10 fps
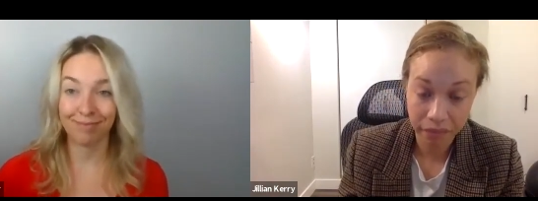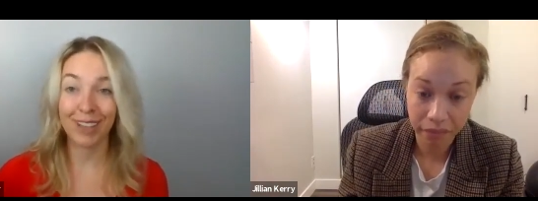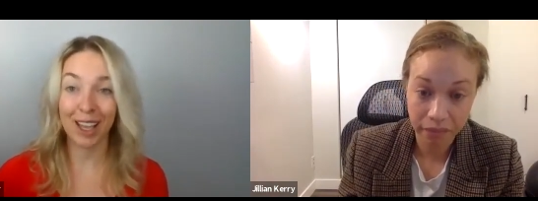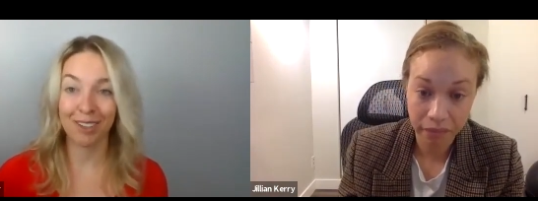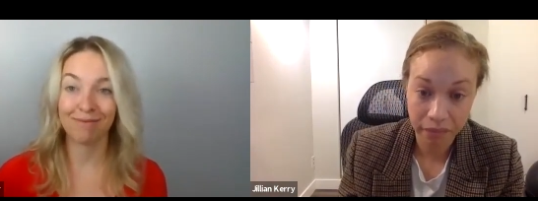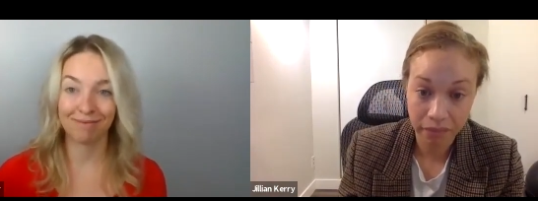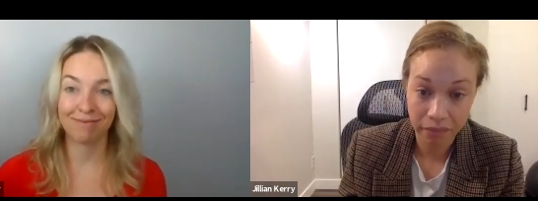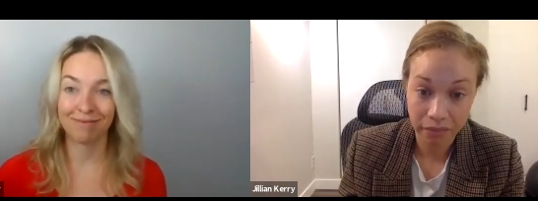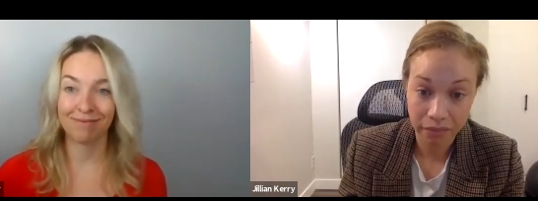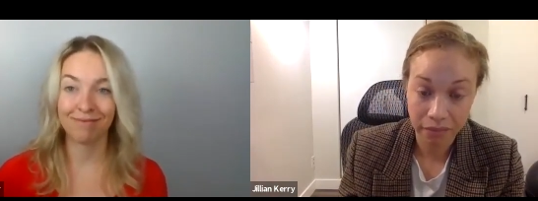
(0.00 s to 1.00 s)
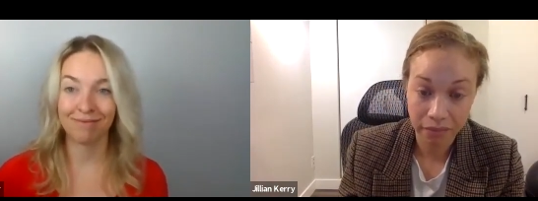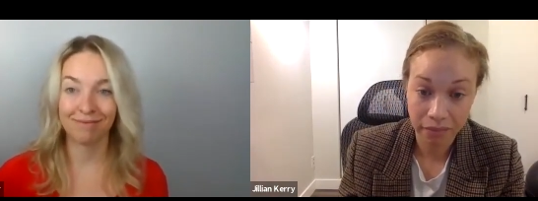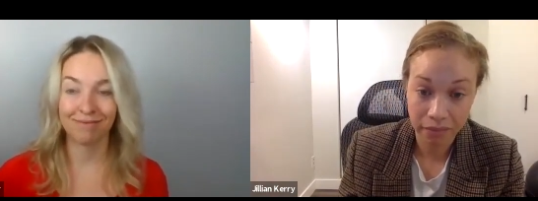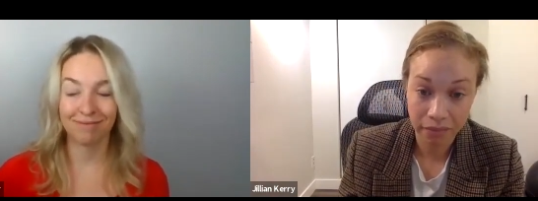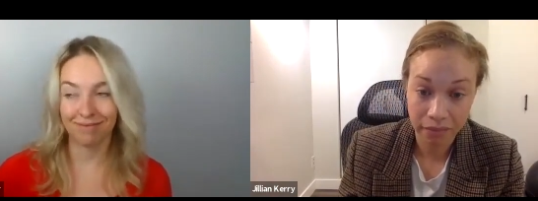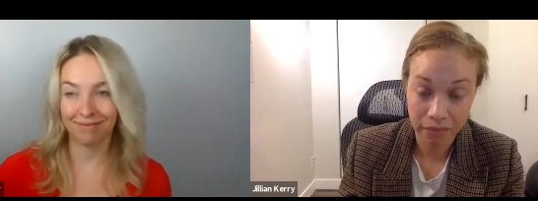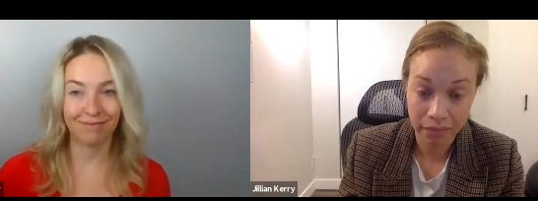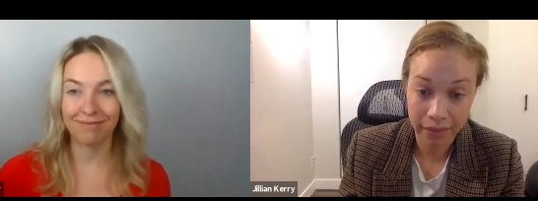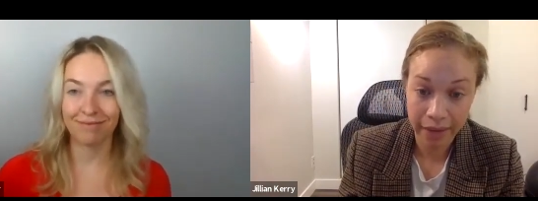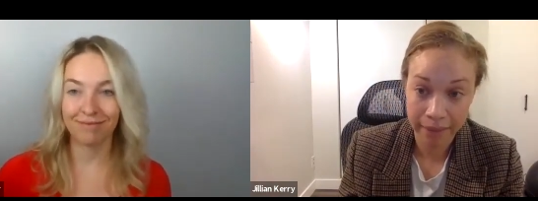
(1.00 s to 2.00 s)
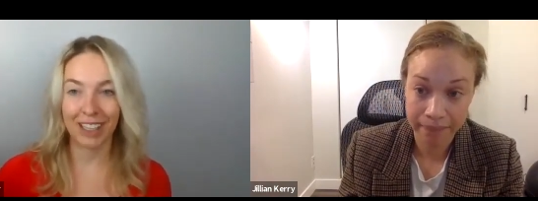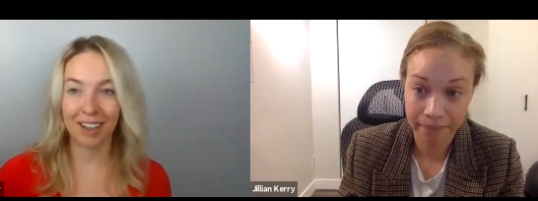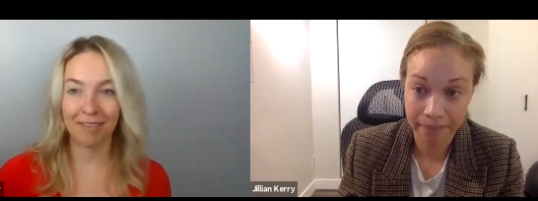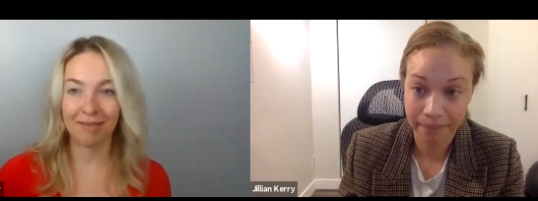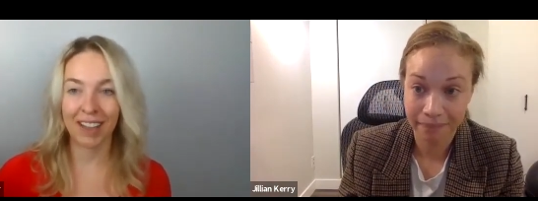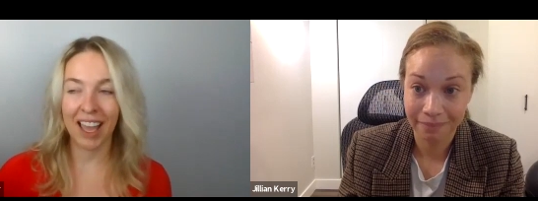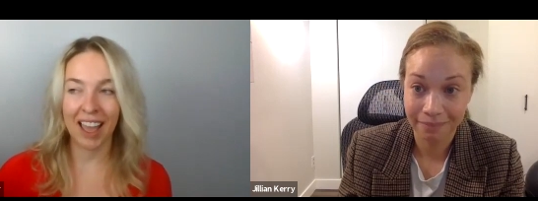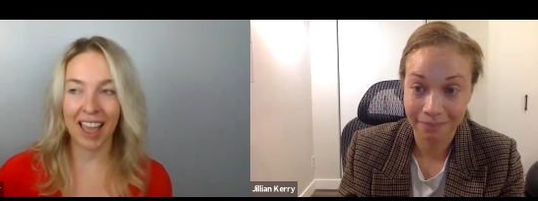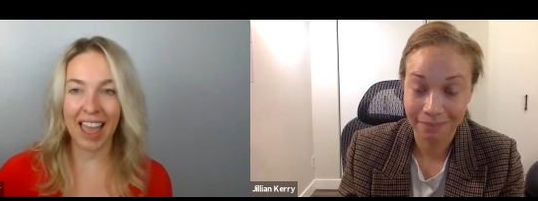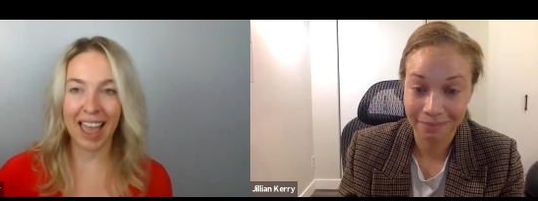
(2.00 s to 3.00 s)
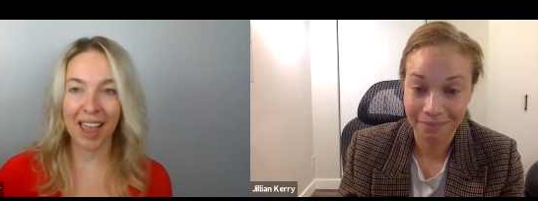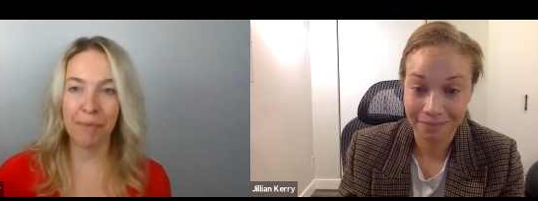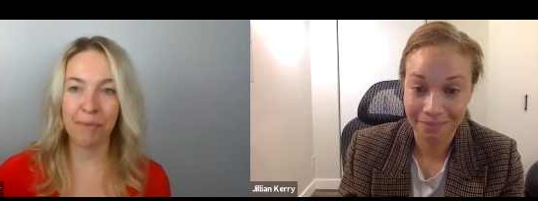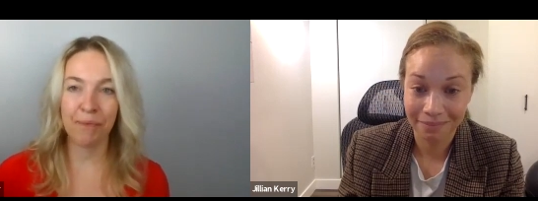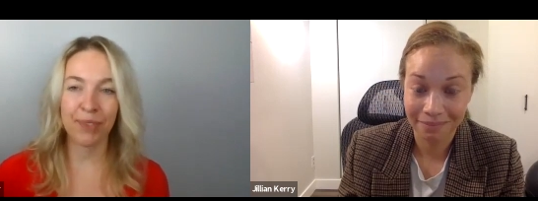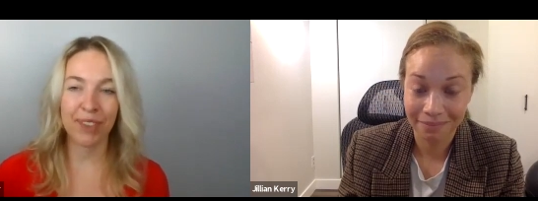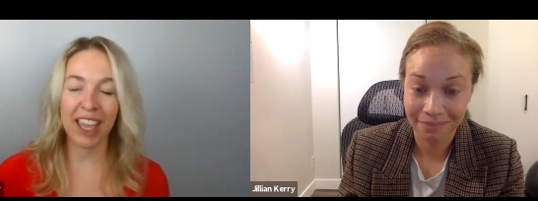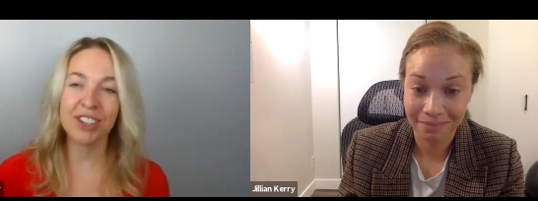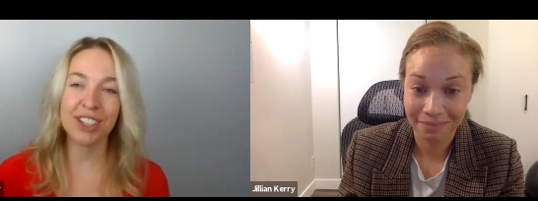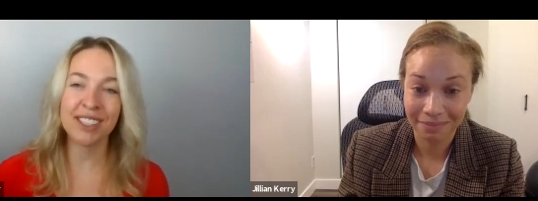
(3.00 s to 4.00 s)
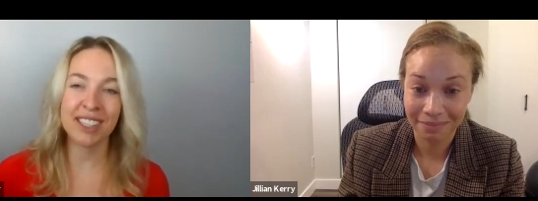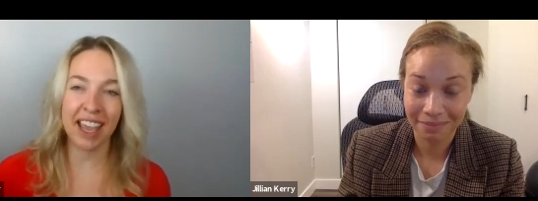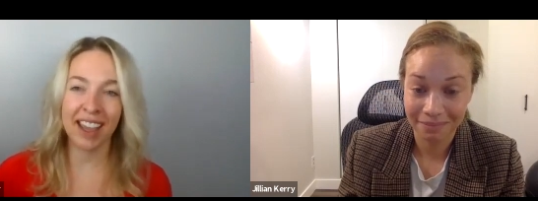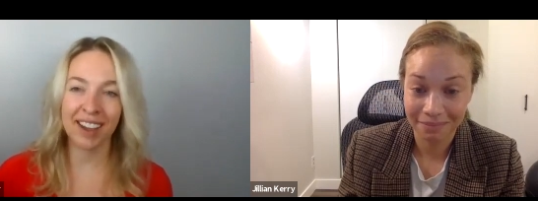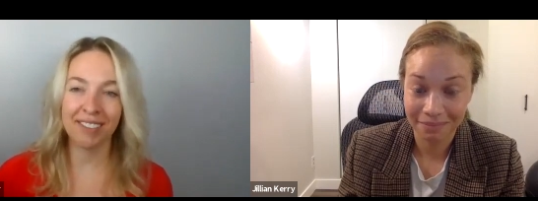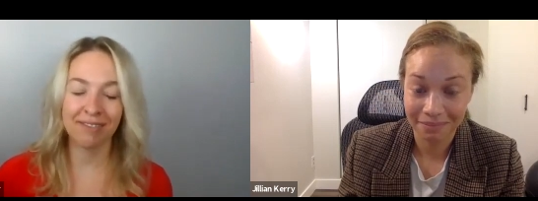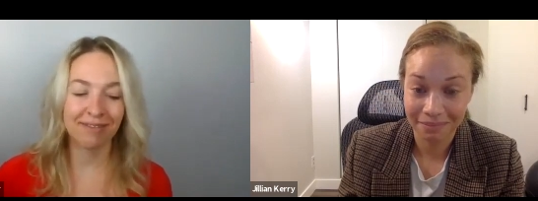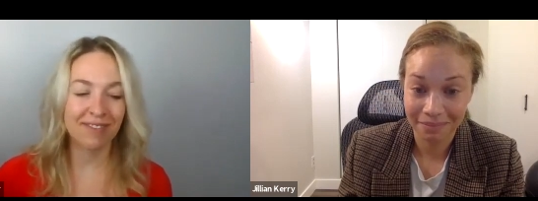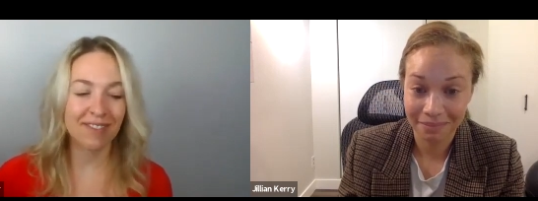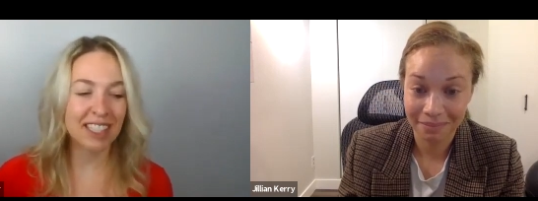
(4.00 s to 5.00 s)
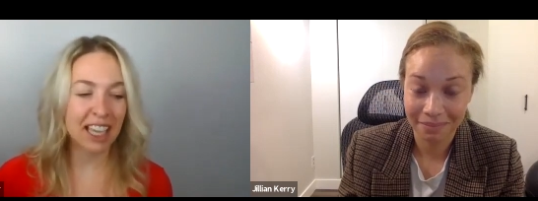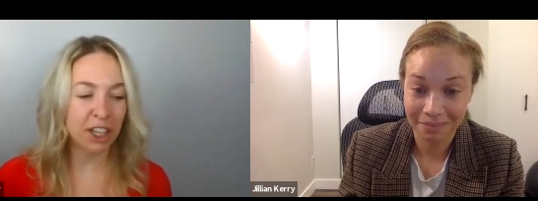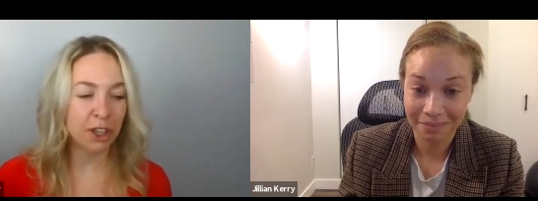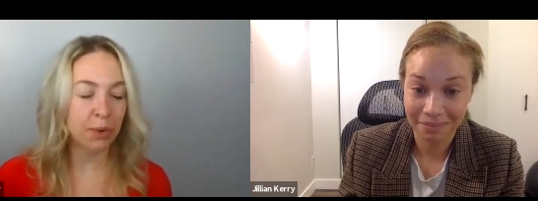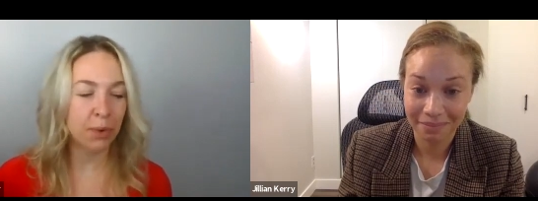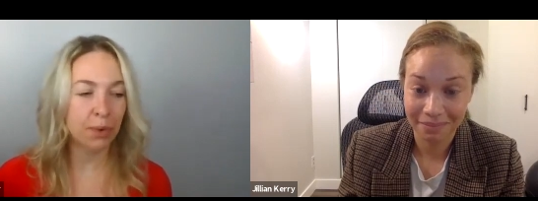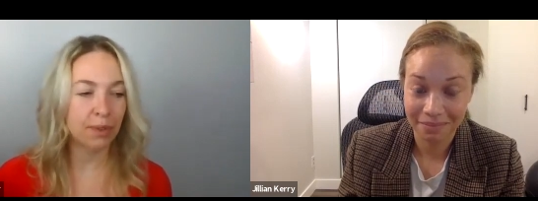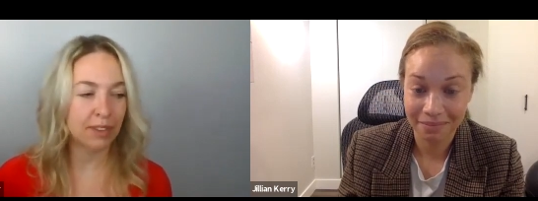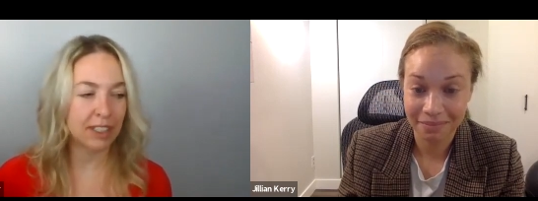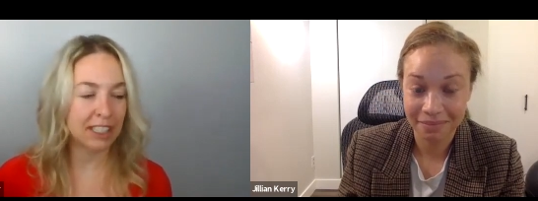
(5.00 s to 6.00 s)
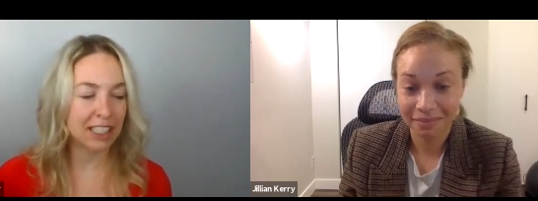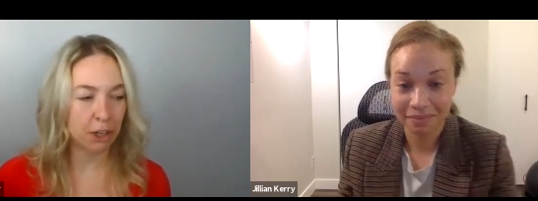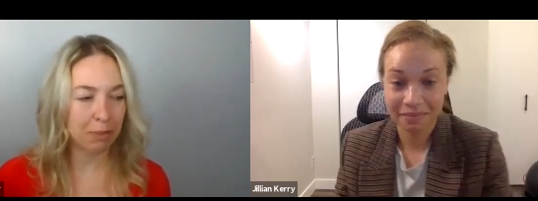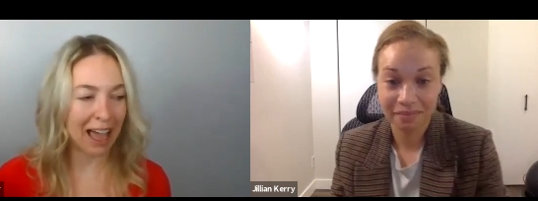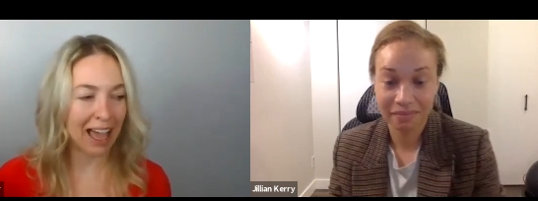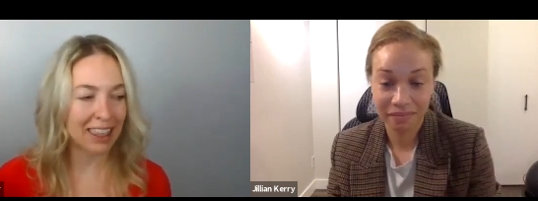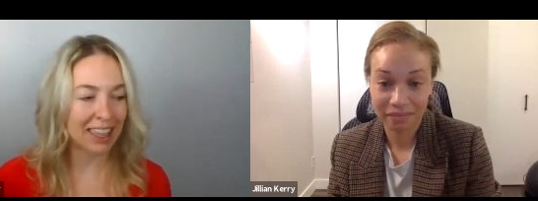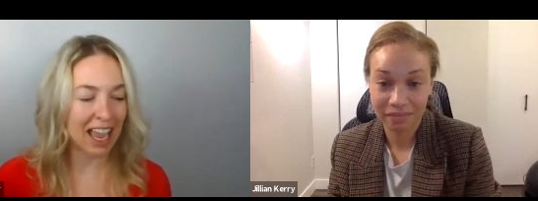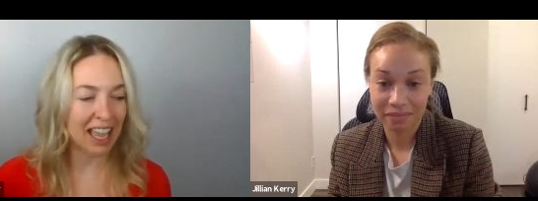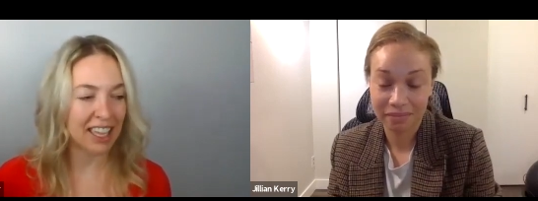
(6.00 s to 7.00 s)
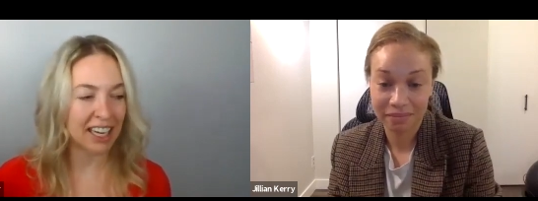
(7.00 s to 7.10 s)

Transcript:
Speaker 1: Yeah. Yeah. Sure. Um, and just so, say you did your path, and